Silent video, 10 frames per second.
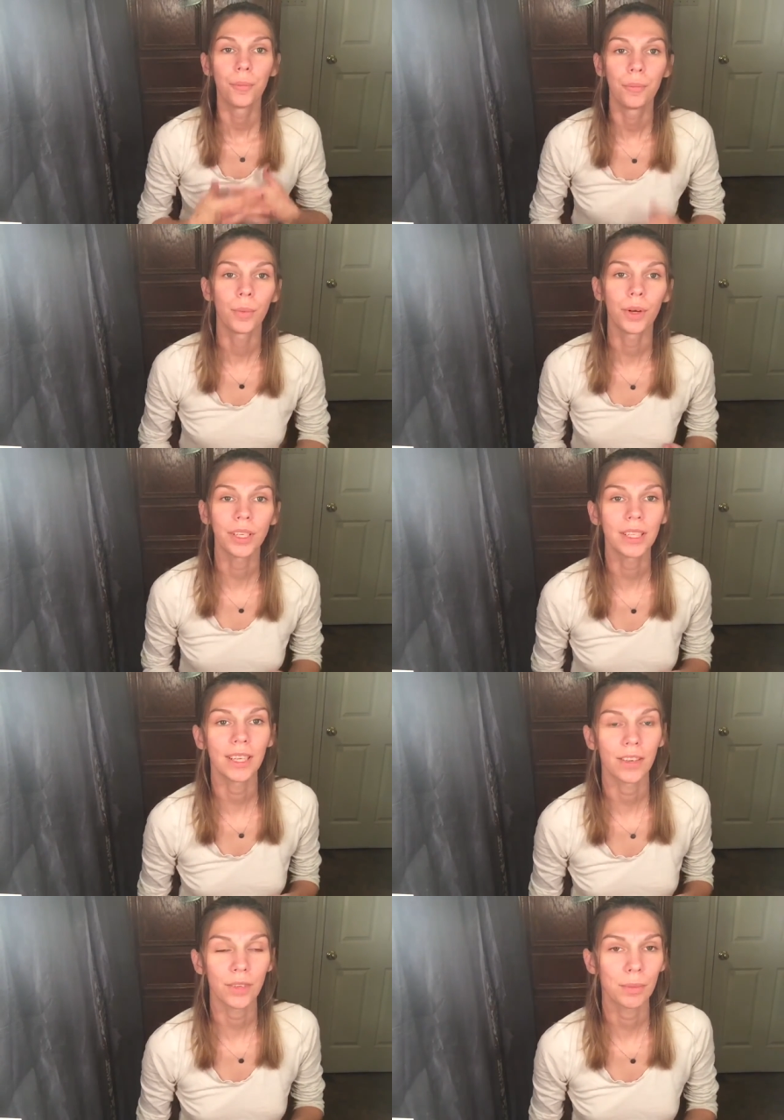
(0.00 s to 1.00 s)

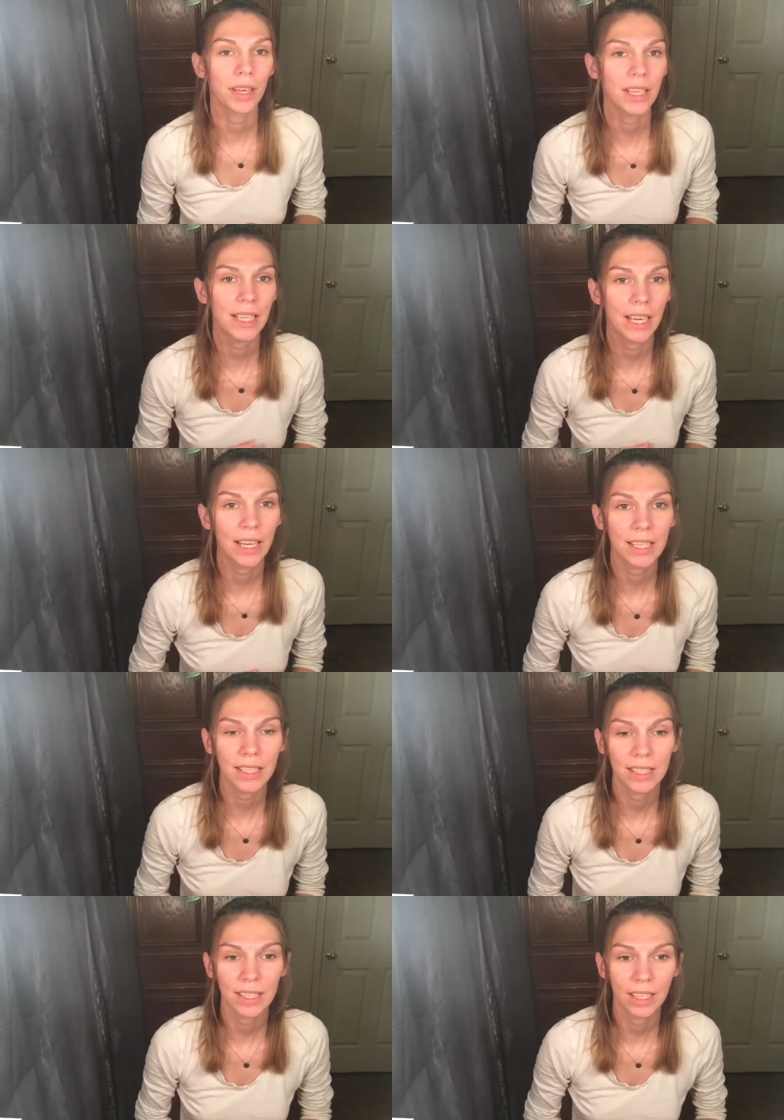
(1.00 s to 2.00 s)
Morning everybody,
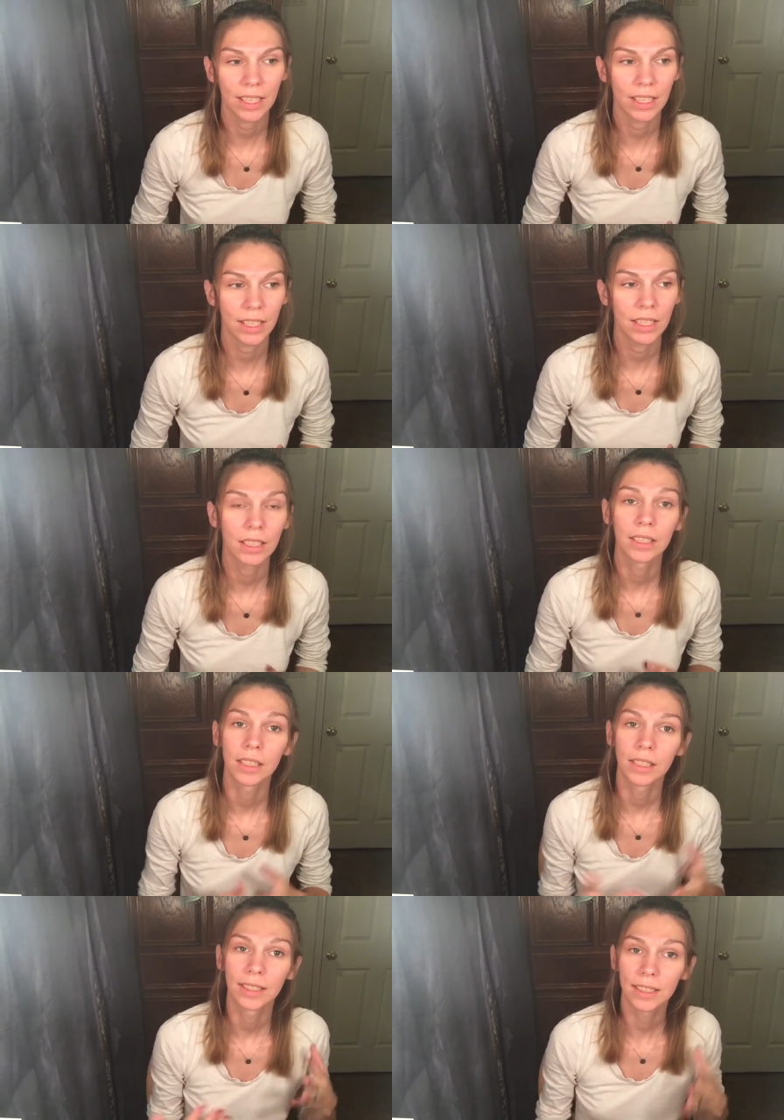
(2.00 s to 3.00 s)
it's a uh,
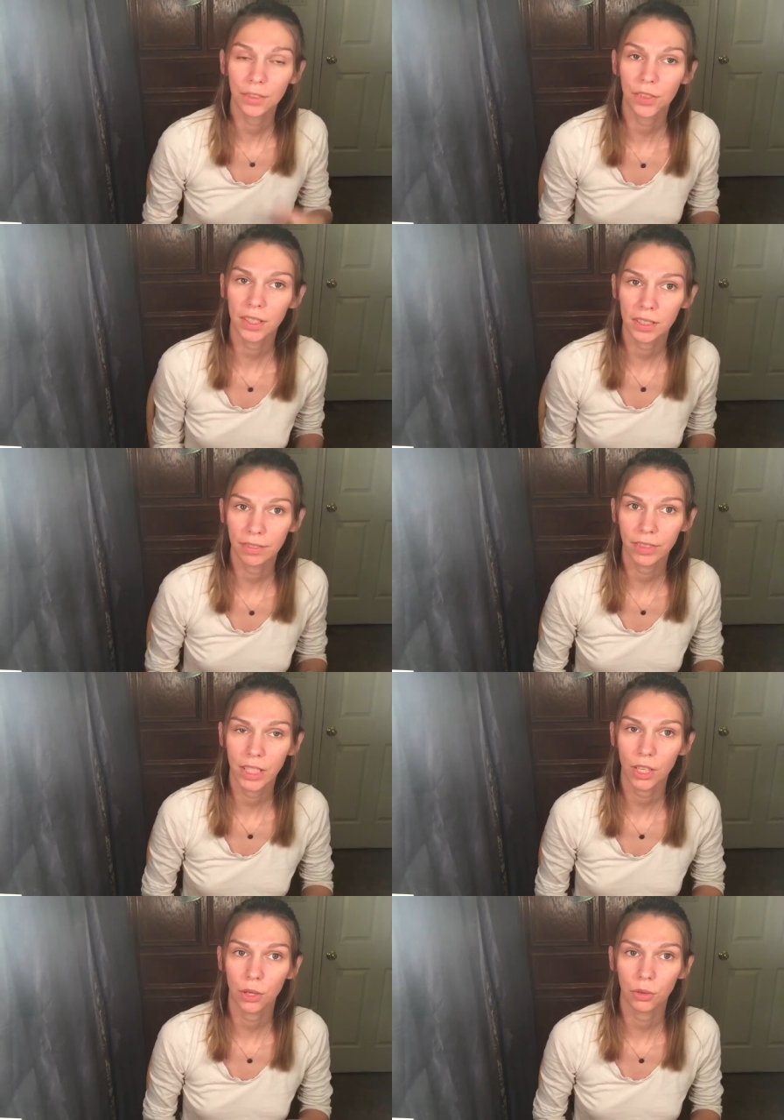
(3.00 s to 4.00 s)
different
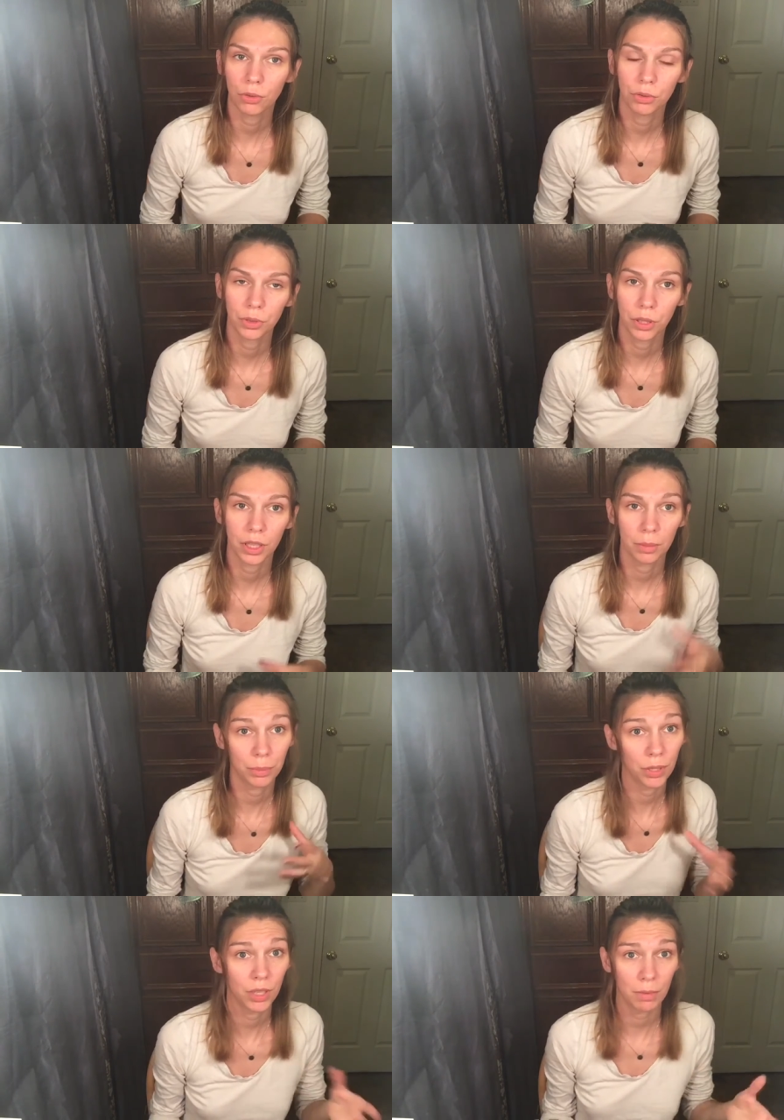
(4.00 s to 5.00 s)
video for
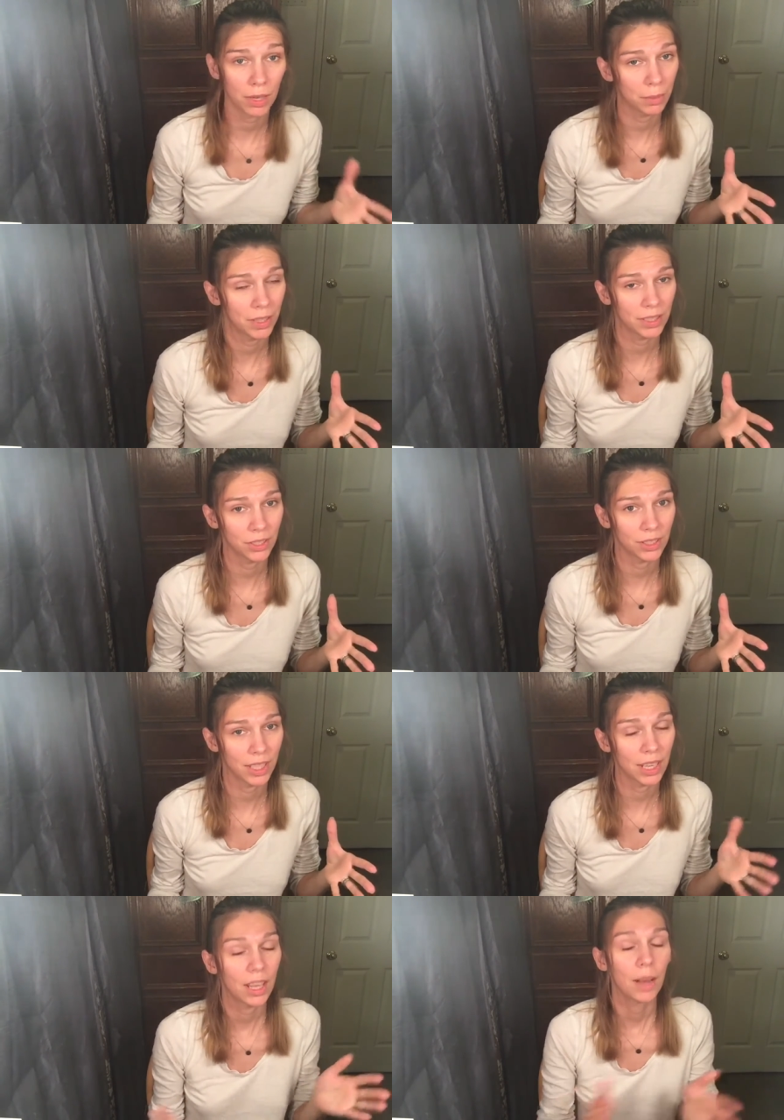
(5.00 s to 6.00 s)
Beauty Mama
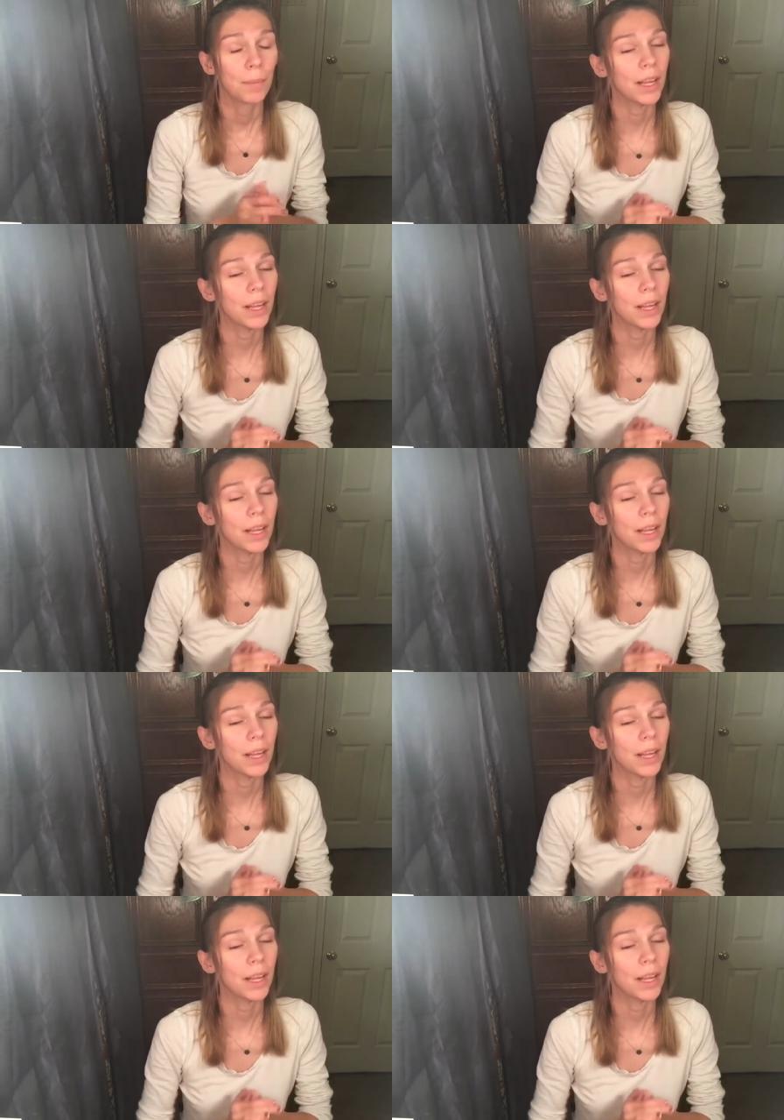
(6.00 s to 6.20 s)
Tuesday.